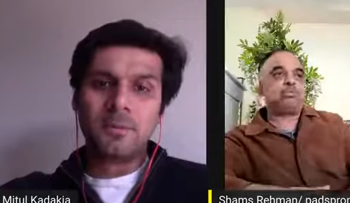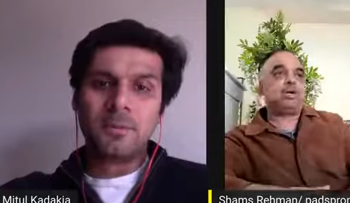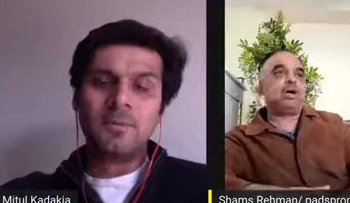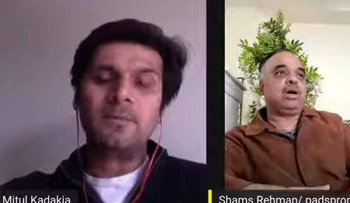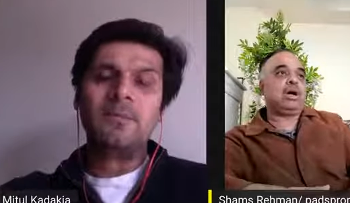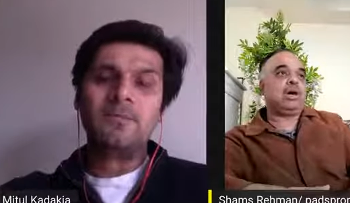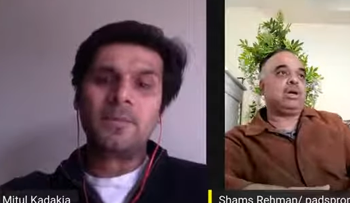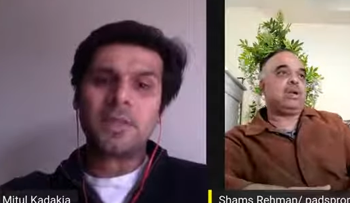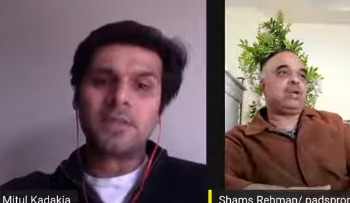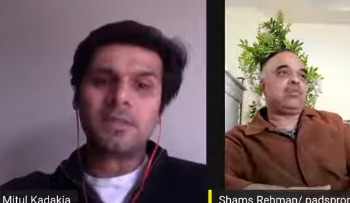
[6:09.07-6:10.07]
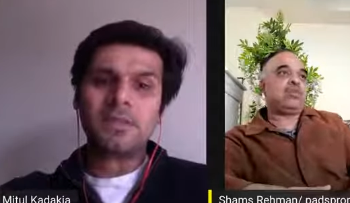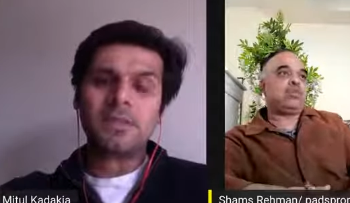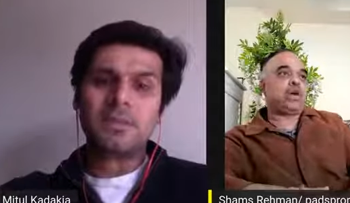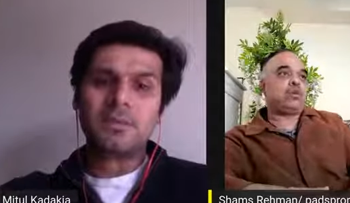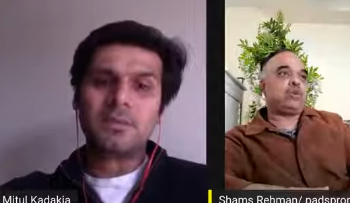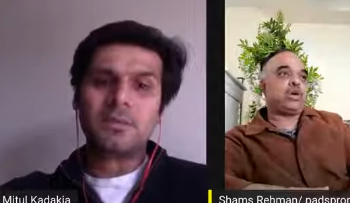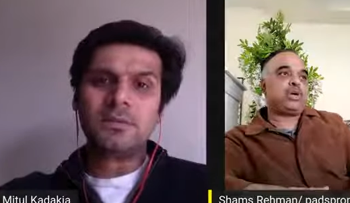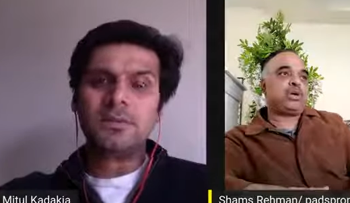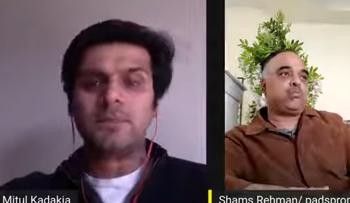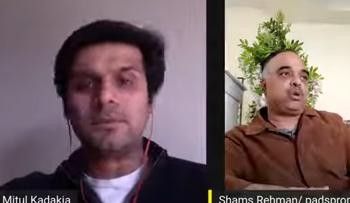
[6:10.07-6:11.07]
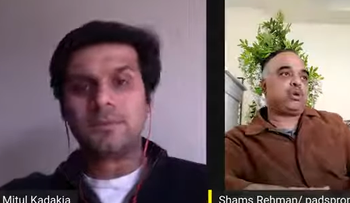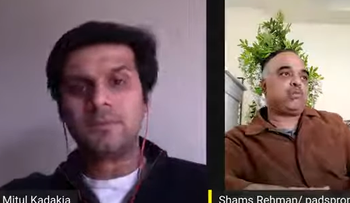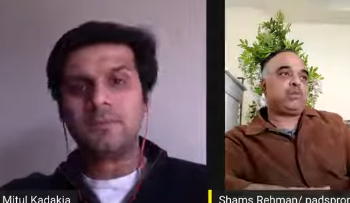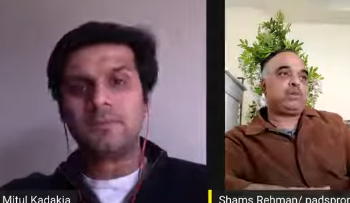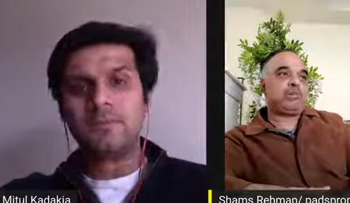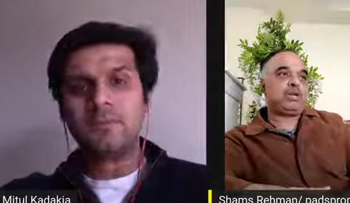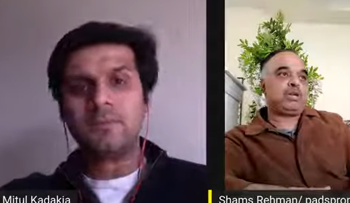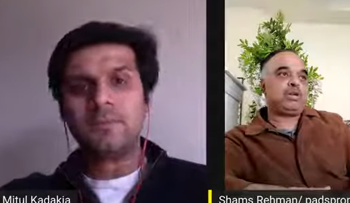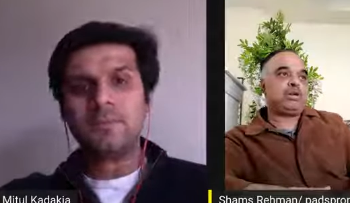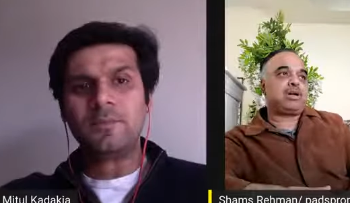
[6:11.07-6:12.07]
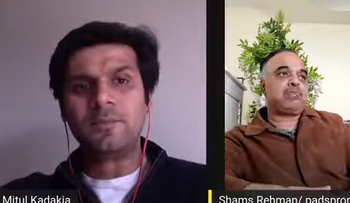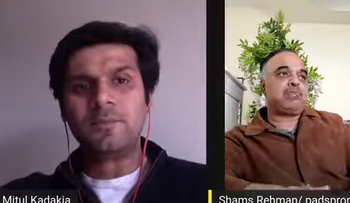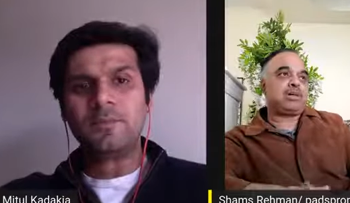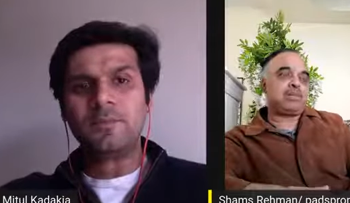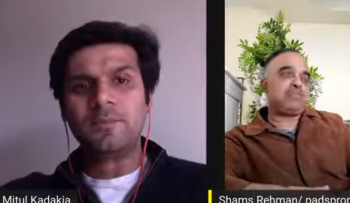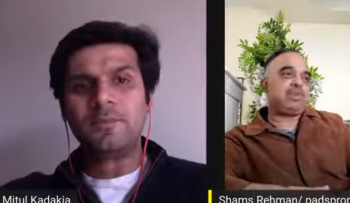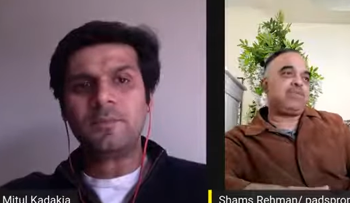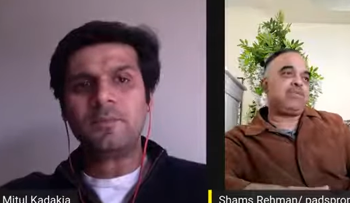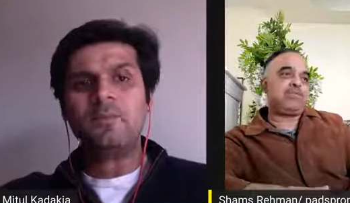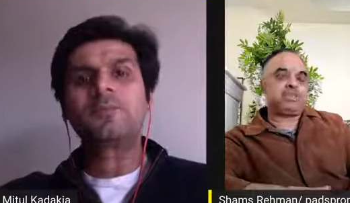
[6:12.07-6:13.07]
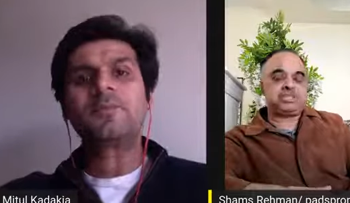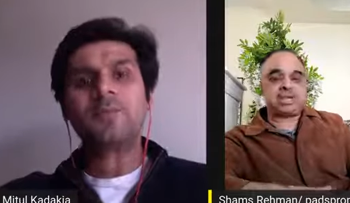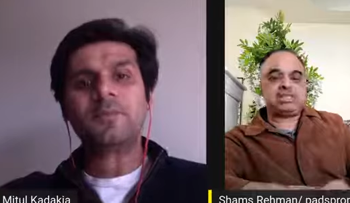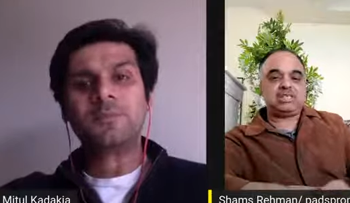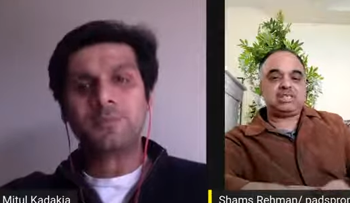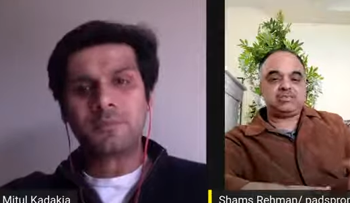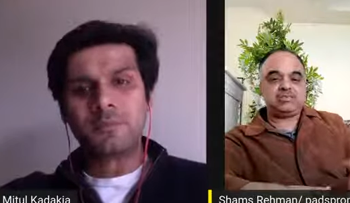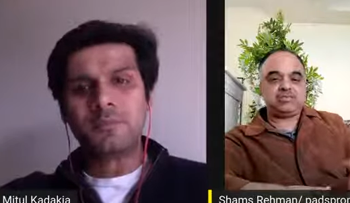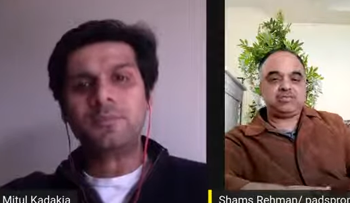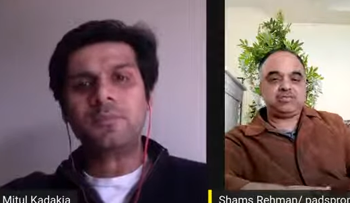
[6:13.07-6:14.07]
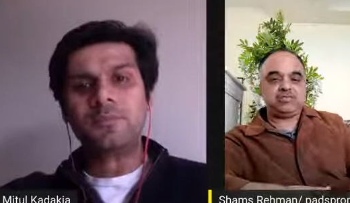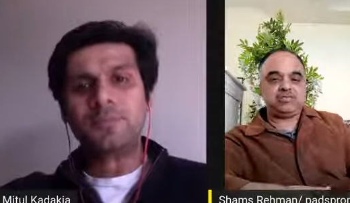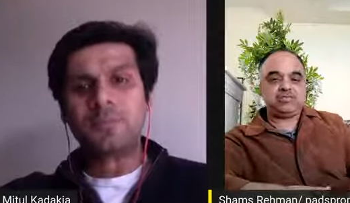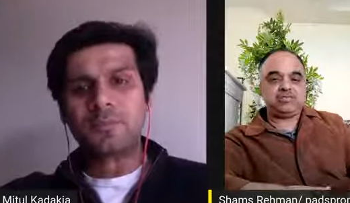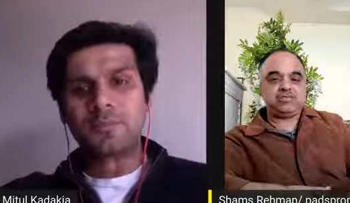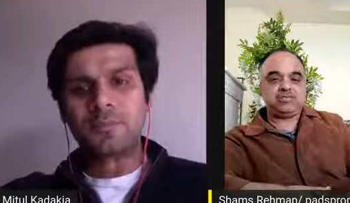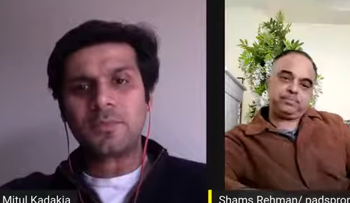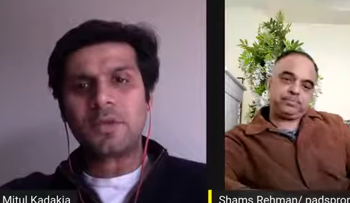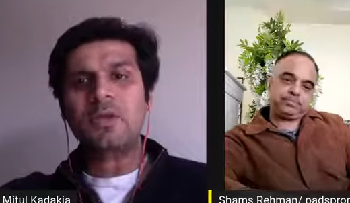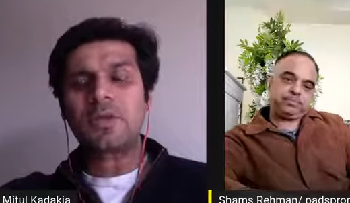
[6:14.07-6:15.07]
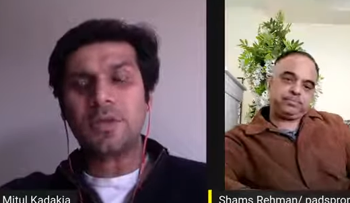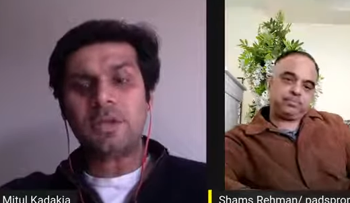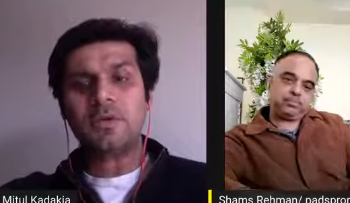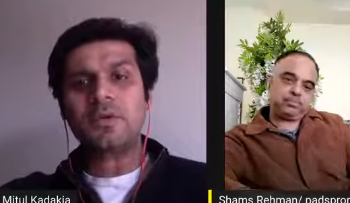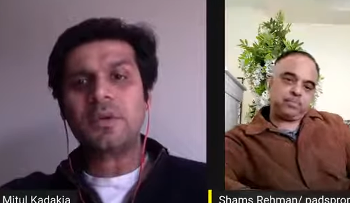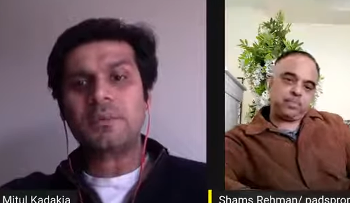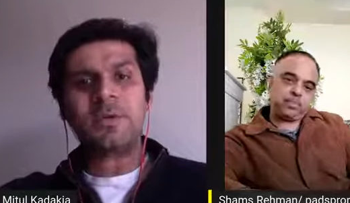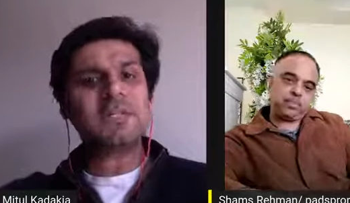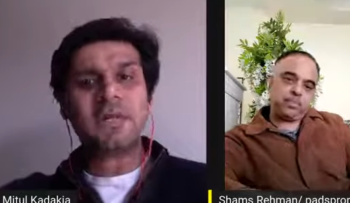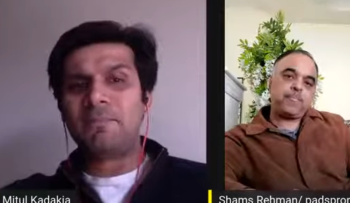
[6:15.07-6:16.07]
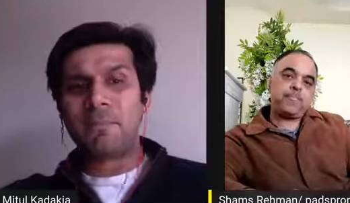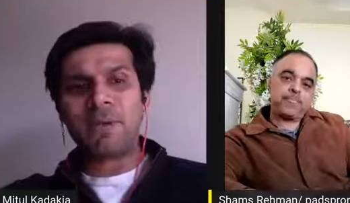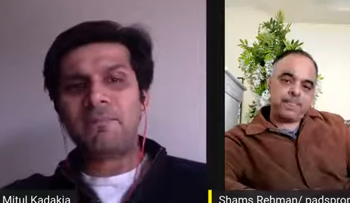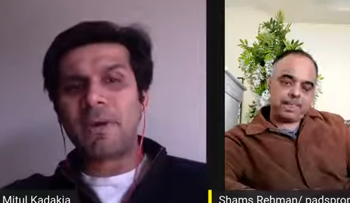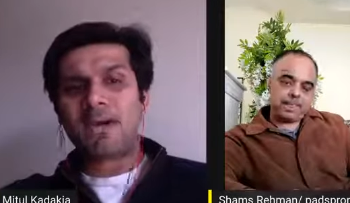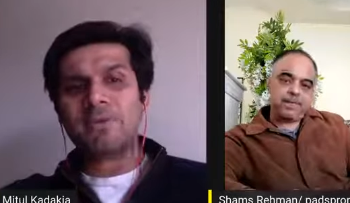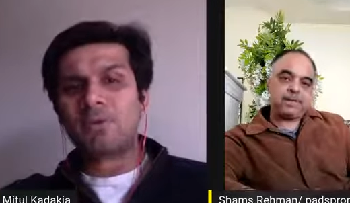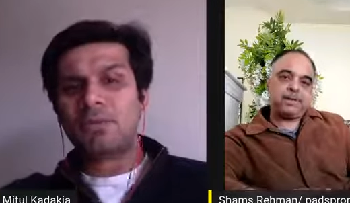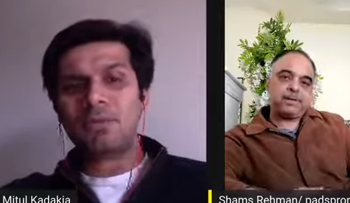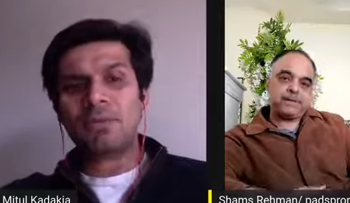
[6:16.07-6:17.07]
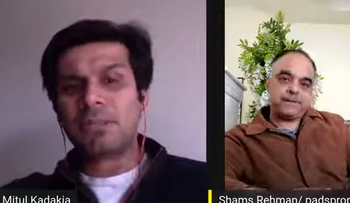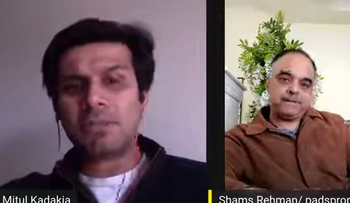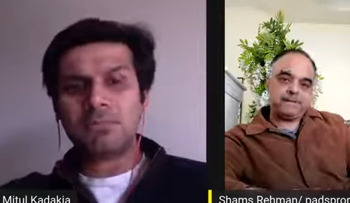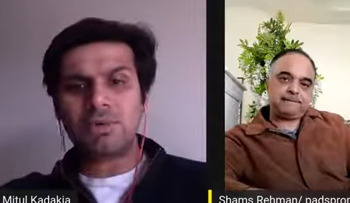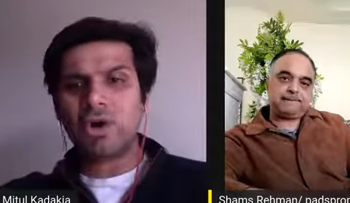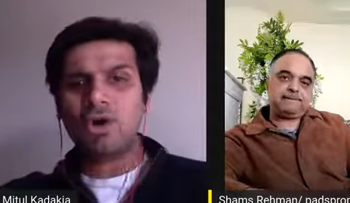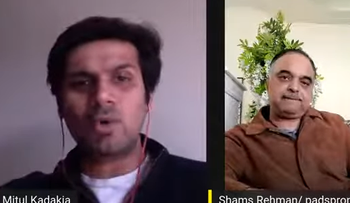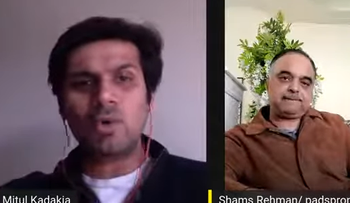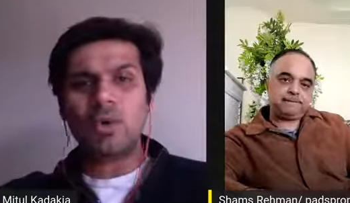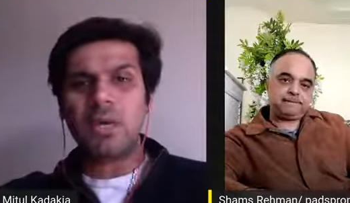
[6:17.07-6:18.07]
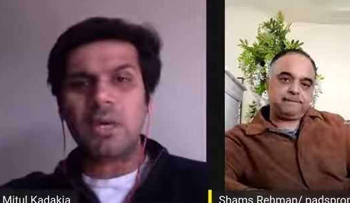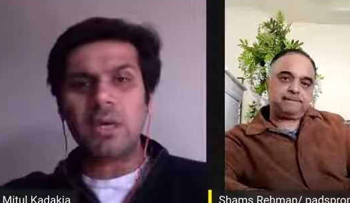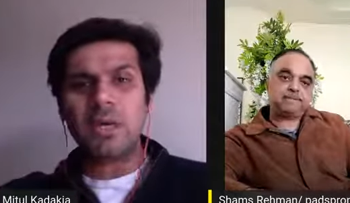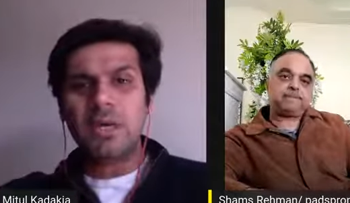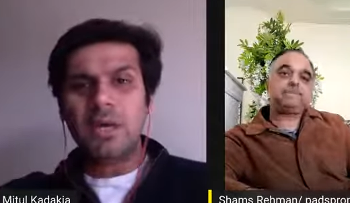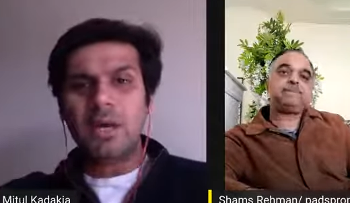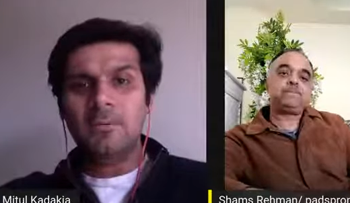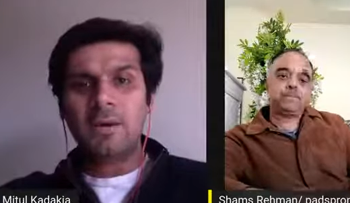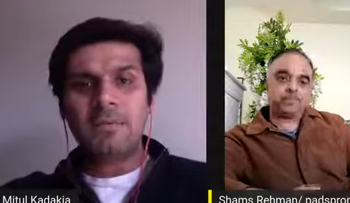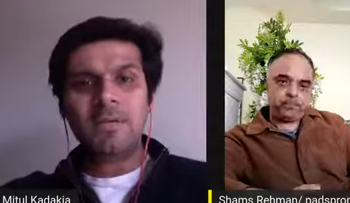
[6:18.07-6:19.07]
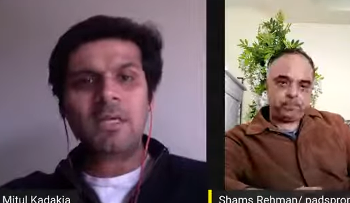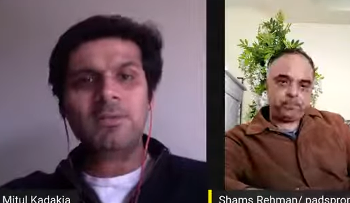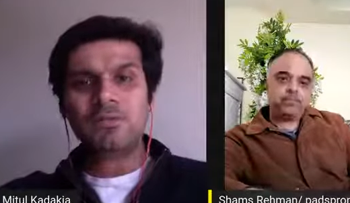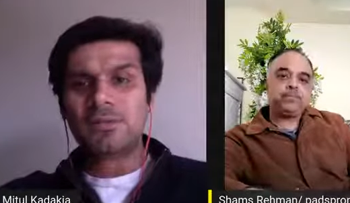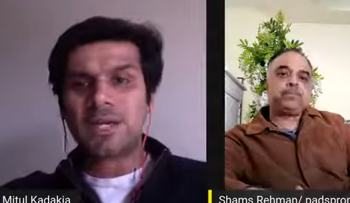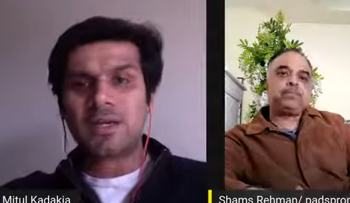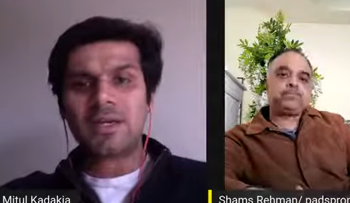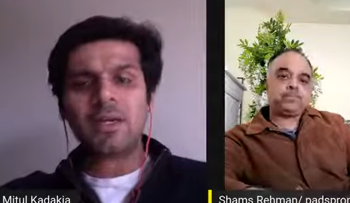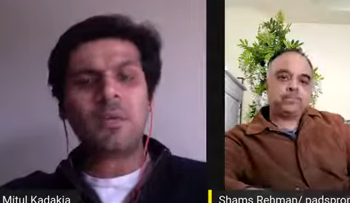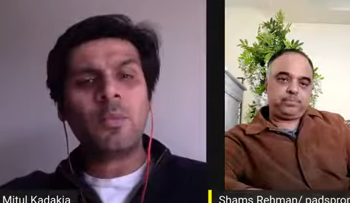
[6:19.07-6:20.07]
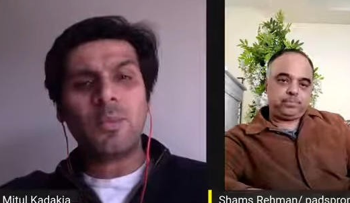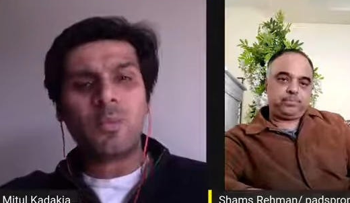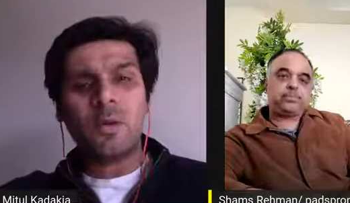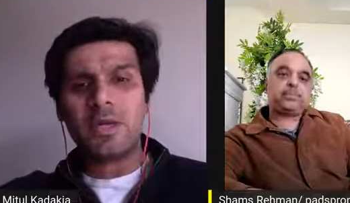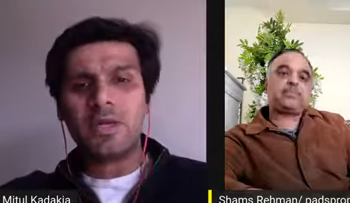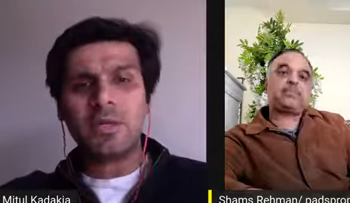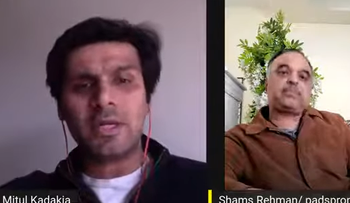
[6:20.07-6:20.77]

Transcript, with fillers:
Speaker 1: know. Uh, nice. If you want to add up more people in your company, maybe franchise would be the way to go.
Speaker 2: Okay, okay. But then, but Pads promo is your own uh, uh, baby. You started it. What year